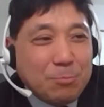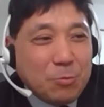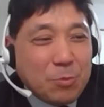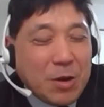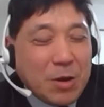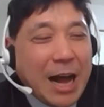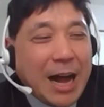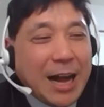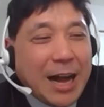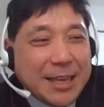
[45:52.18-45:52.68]

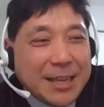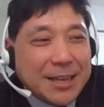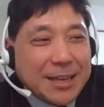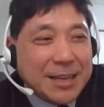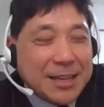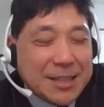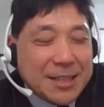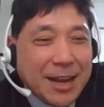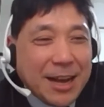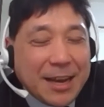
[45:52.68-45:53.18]
higher
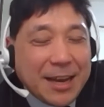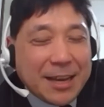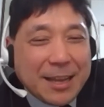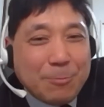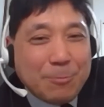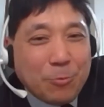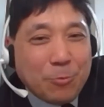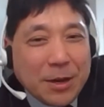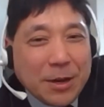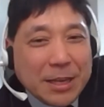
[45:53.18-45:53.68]
and higher,
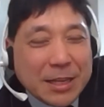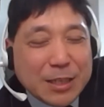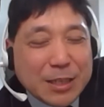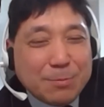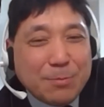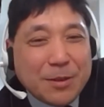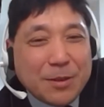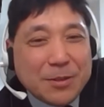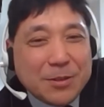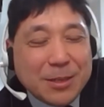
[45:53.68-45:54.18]
more
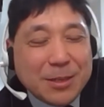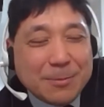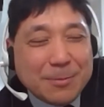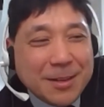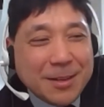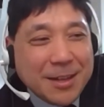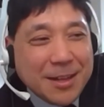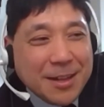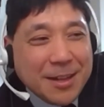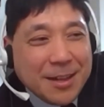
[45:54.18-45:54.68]
expensive,
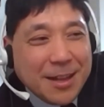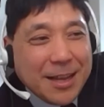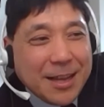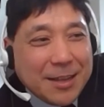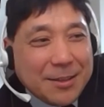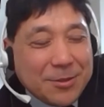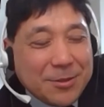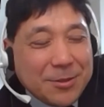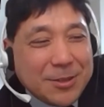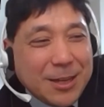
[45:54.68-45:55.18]

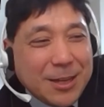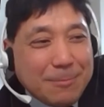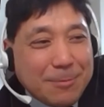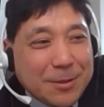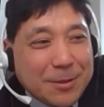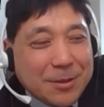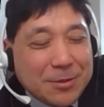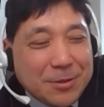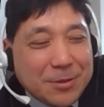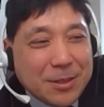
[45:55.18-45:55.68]
and
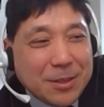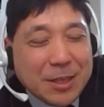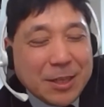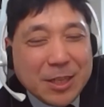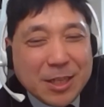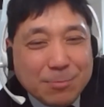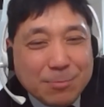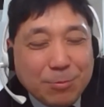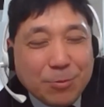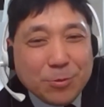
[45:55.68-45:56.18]
Japanese
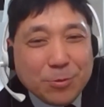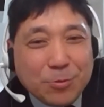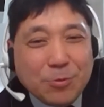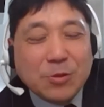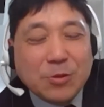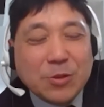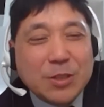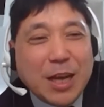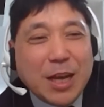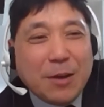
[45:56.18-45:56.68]
export
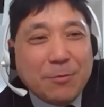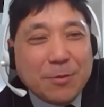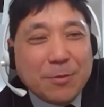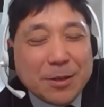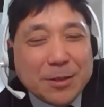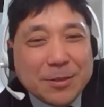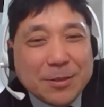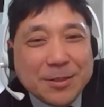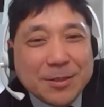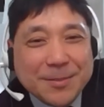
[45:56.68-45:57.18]
will suffer.
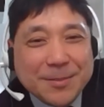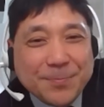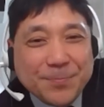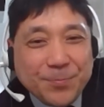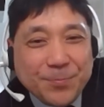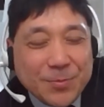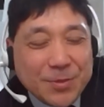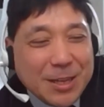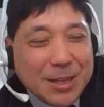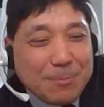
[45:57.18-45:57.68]

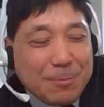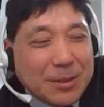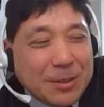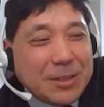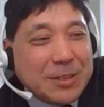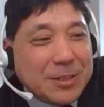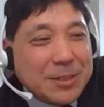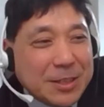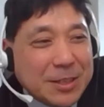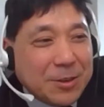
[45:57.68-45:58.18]

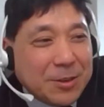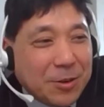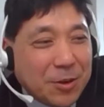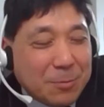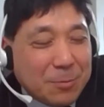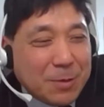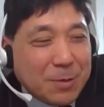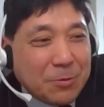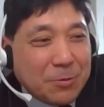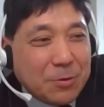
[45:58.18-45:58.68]
Japanese
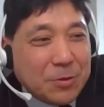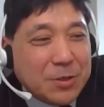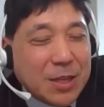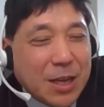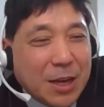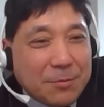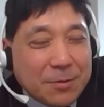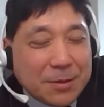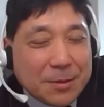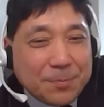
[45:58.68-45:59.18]
economy will
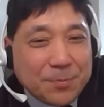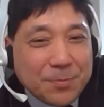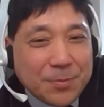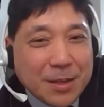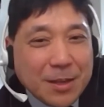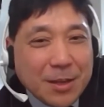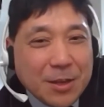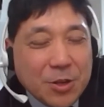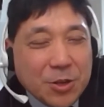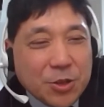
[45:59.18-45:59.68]
suffer.
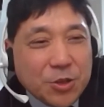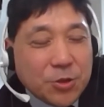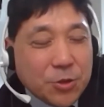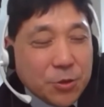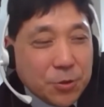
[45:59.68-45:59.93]
So